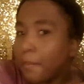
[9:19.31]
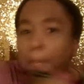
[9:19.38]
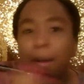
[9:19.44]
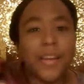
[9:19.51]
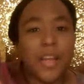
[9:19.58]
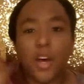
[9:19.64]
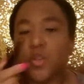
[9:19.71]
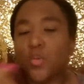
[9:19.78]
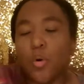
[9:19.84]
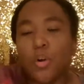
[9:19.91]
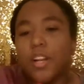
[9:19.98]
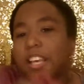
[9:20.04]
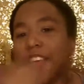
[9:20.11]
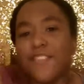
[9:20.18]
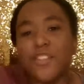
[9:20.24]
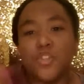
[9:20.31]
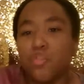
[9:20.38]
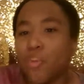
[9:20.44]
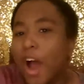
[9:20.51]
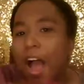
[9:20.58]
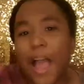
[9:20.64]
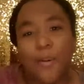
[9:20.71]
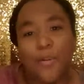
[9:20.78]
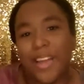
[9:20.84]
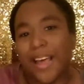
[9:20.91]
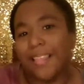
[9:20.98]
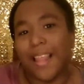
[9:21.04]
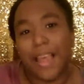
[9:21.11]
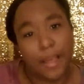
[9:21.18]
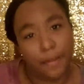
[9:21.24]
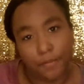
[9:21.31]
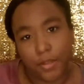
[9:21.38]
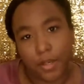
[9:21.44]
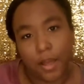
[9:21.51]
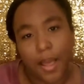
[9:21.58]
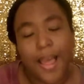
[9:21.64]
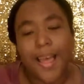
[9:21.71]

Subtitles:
My nails weren't even dry when I left.